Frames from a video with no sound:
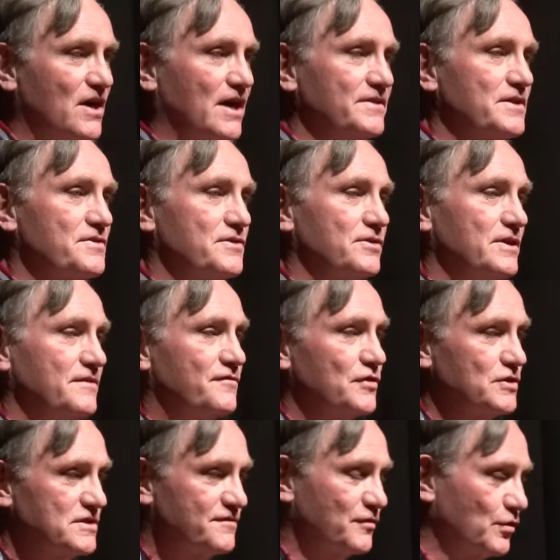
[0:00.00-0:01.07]
On the
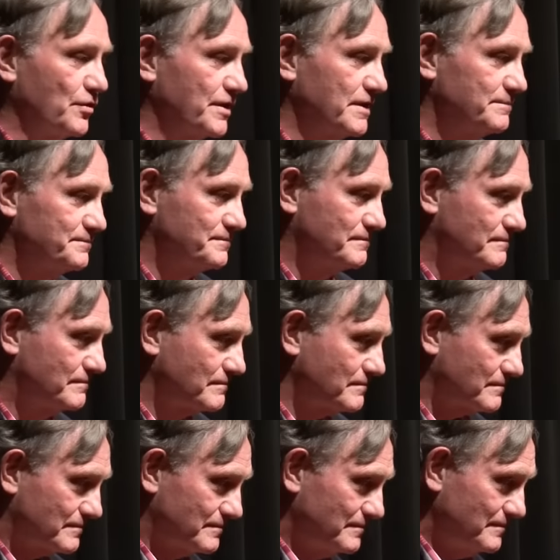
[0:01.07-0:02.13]
31st floor,
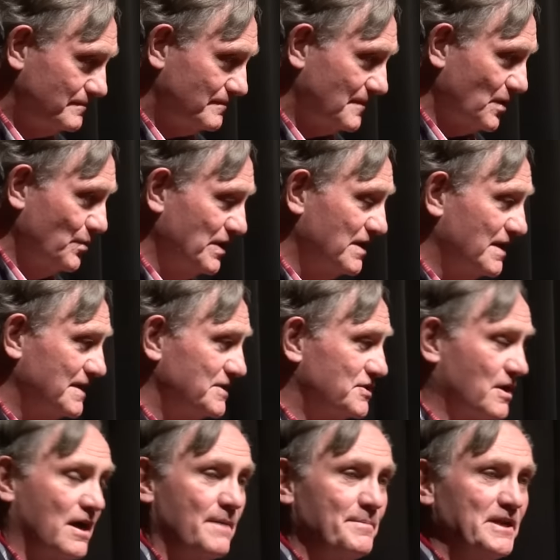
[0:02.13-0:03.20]
we got
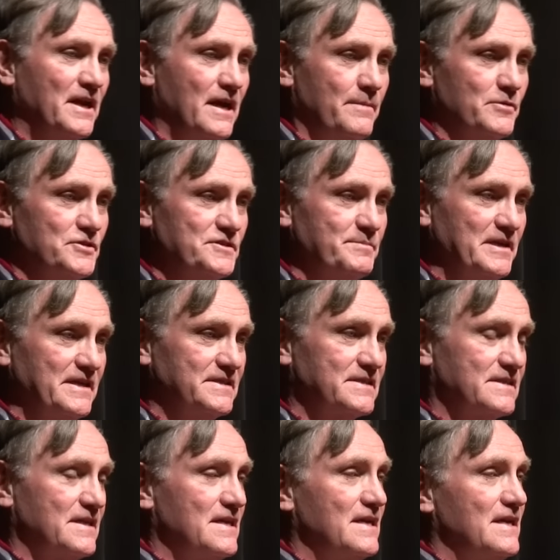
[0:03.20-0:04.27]
into Oppenheimer
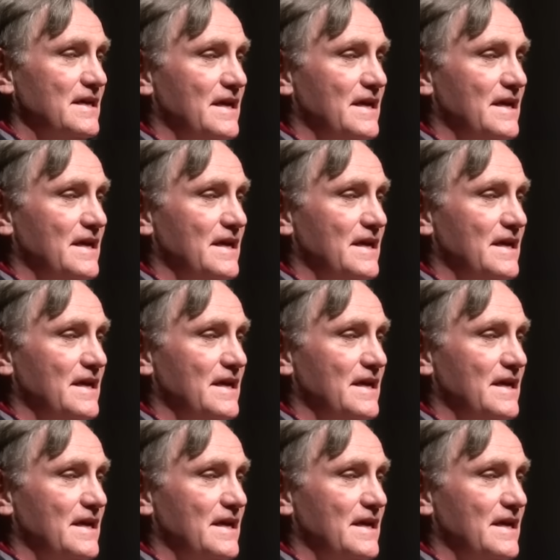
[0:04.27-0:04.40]
space.